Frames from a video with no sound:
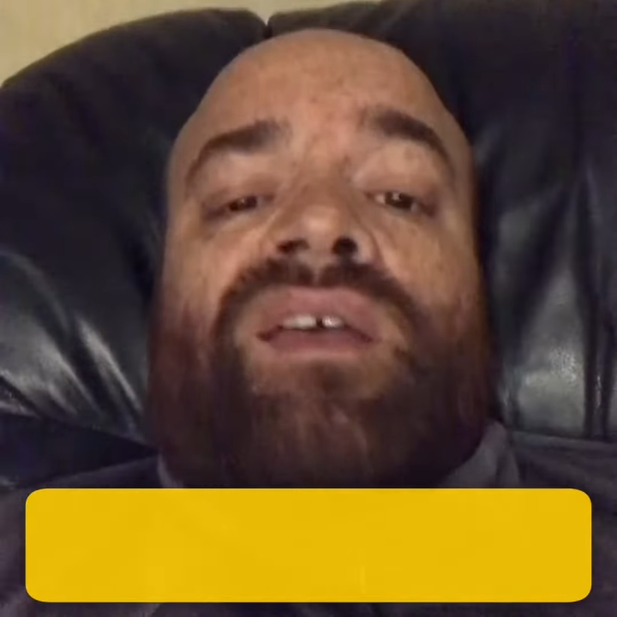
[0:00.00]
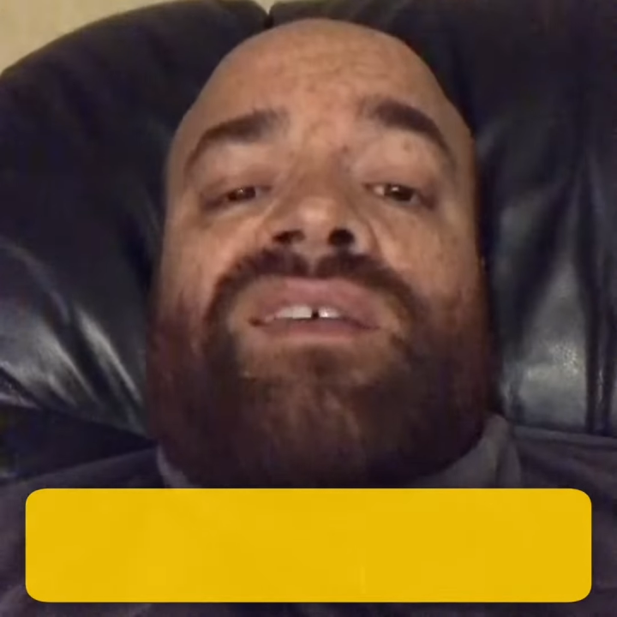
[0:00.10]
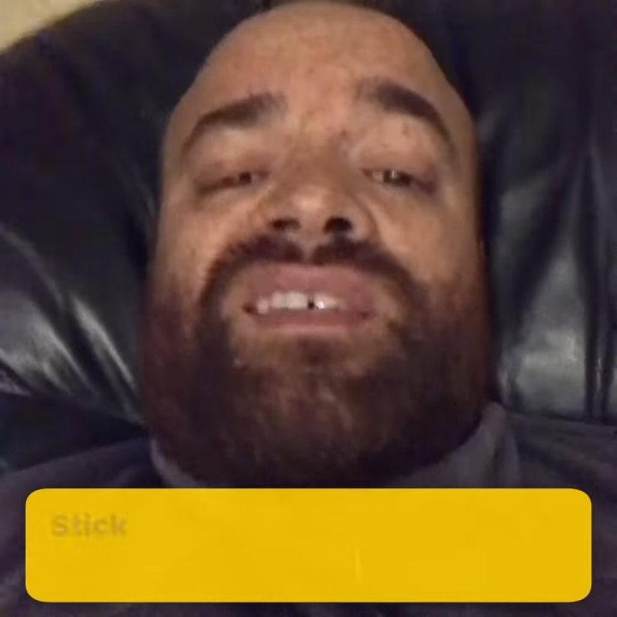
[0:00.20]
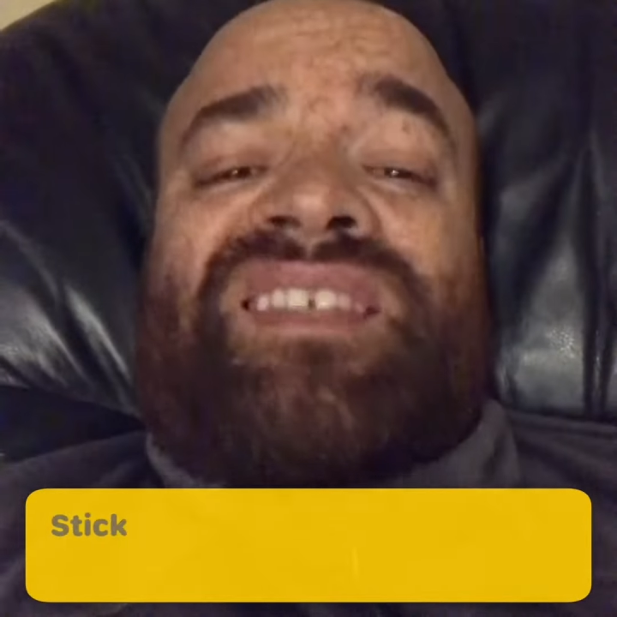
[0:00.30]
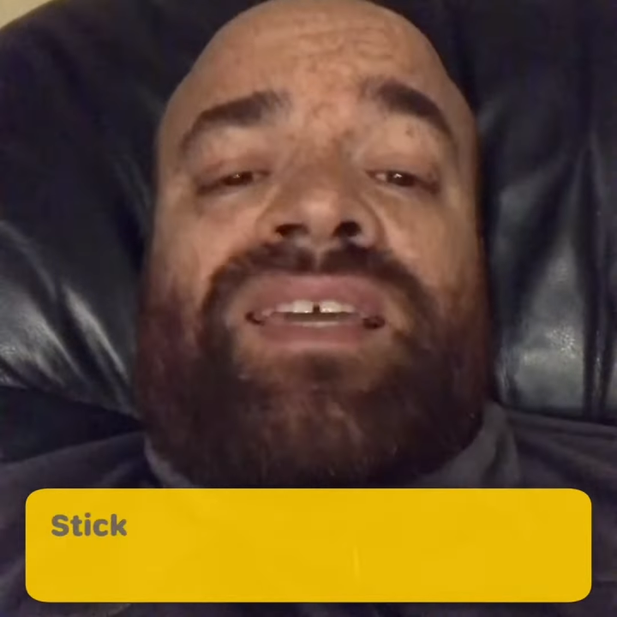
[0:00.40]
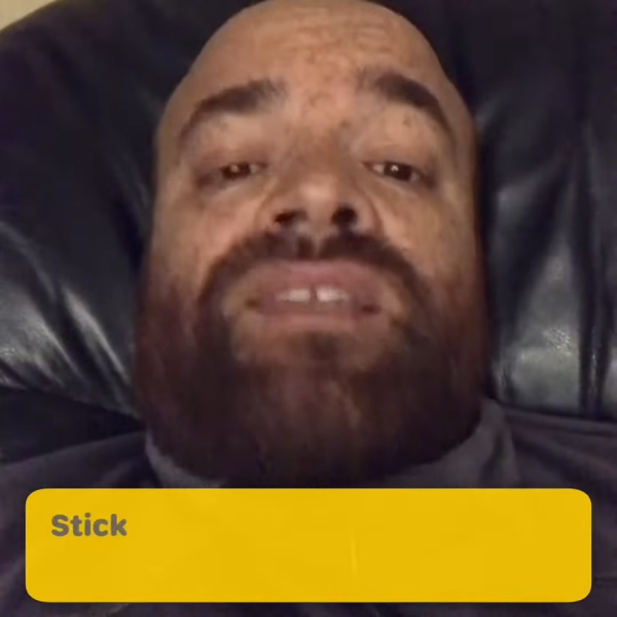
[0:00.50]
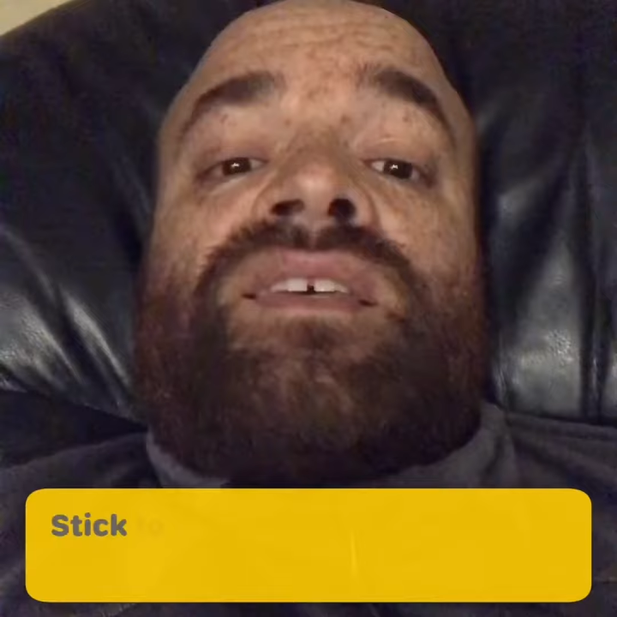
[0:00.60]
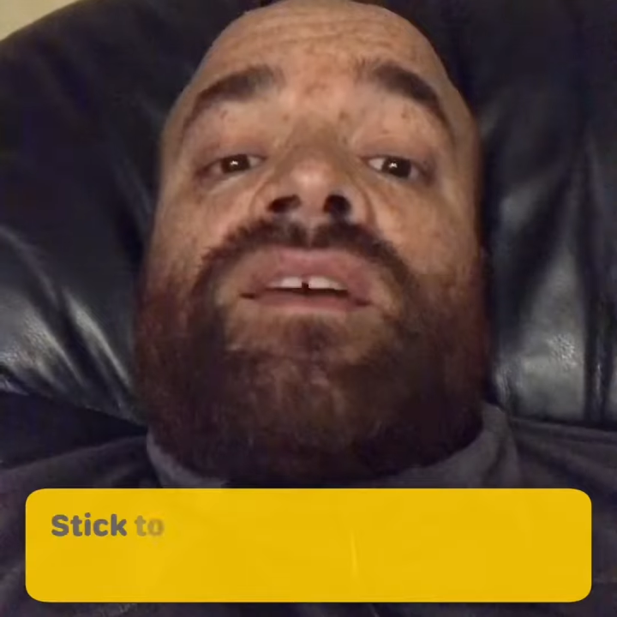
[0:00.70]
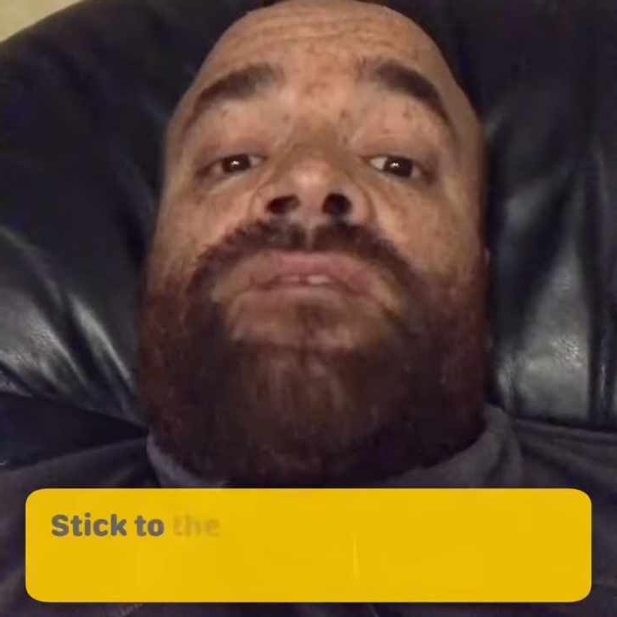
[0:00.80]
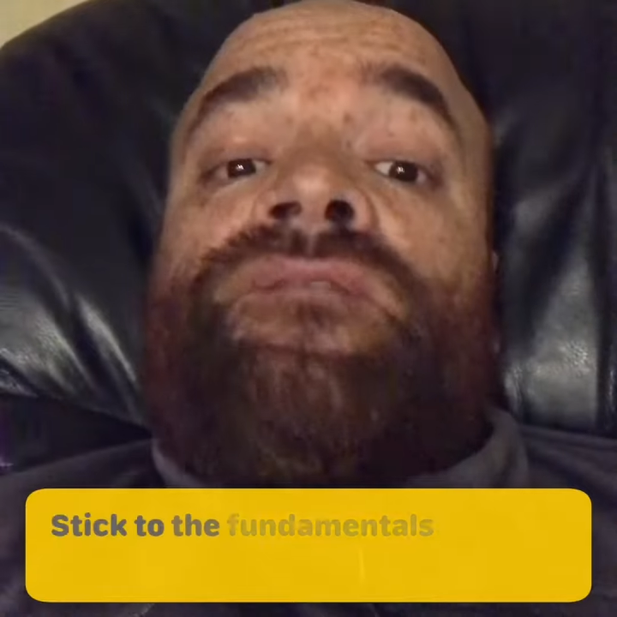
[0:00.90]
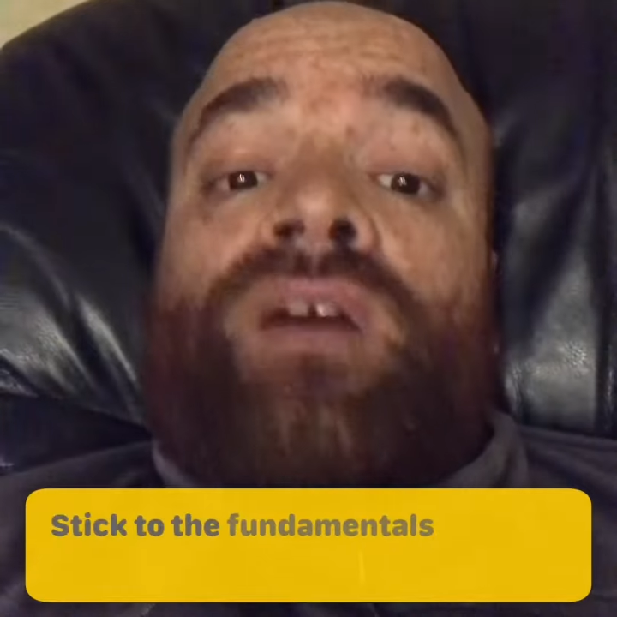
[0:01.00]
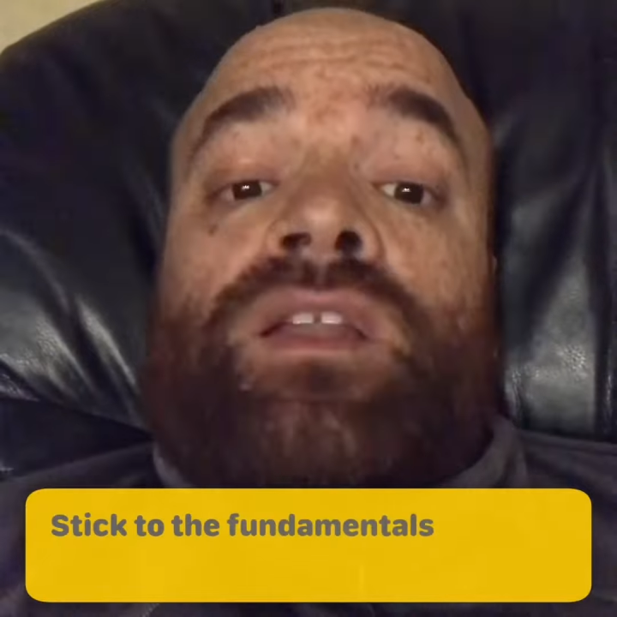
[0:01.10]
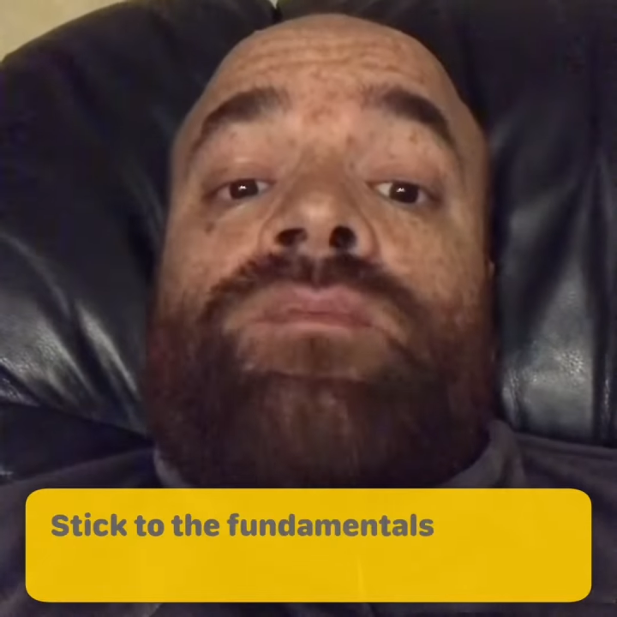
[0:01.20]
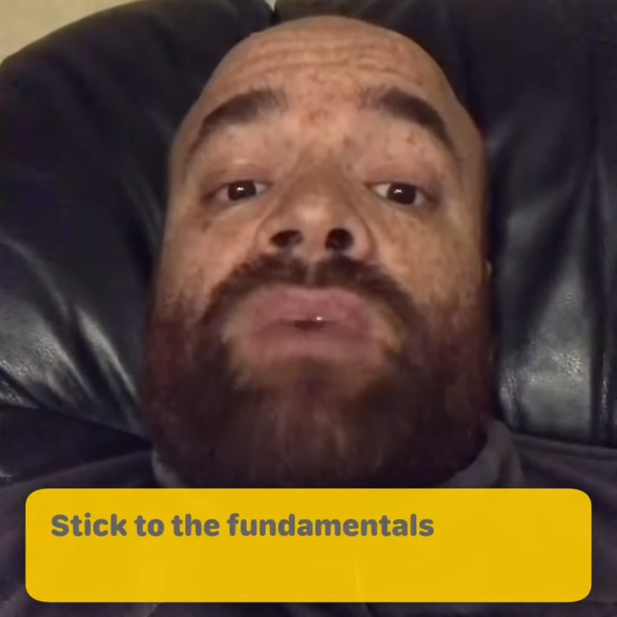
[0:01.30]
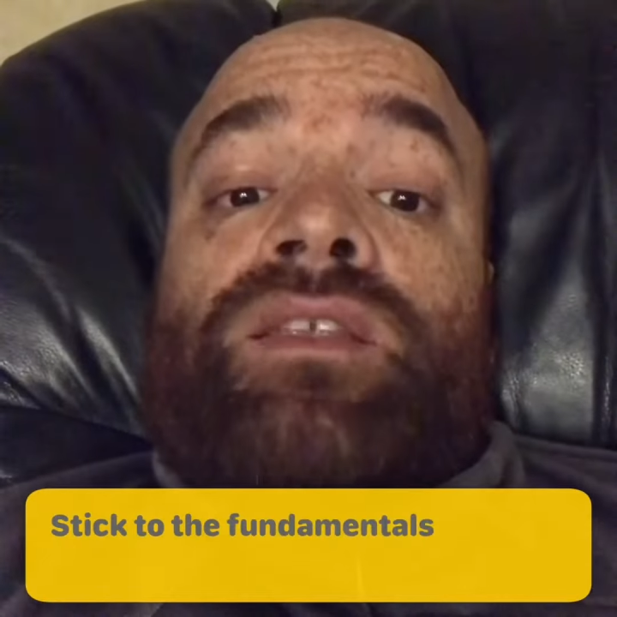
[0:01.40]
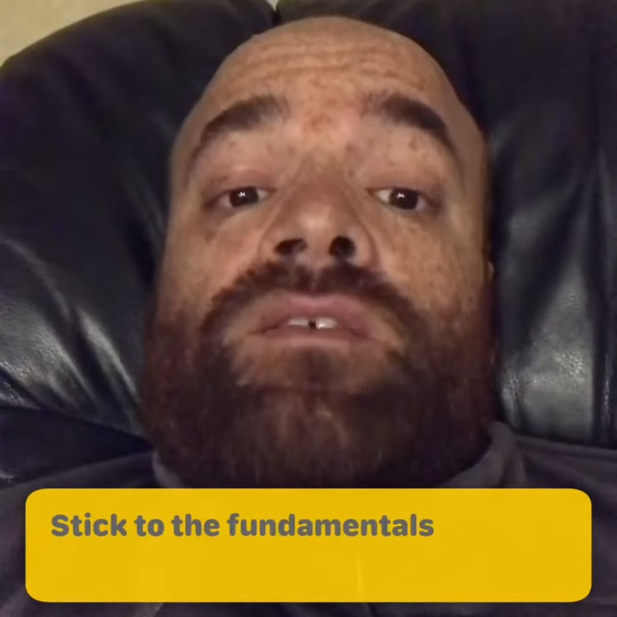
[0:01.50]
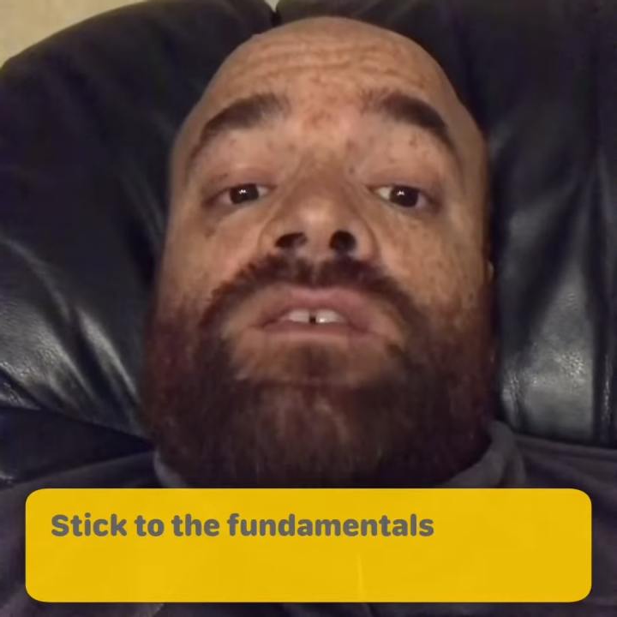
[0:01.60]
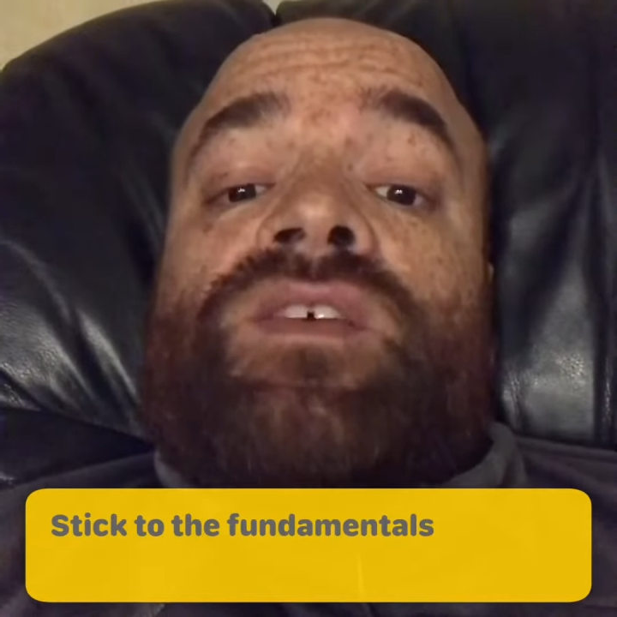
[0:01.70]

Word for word: stick to the fundamentals